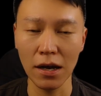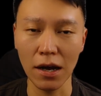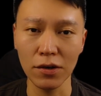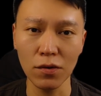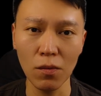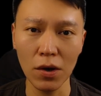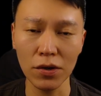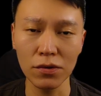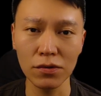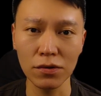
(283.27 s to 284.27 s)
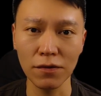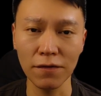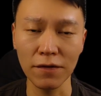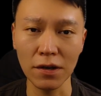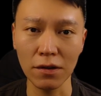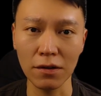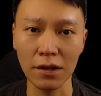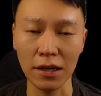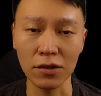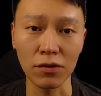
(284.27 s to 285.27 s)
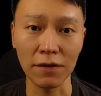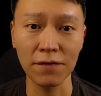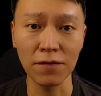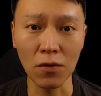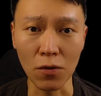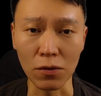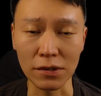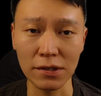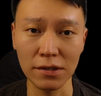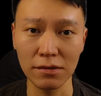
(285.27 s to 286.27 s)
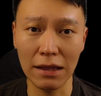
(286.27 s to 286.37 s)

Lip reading: I don't want you to feel that you're forced.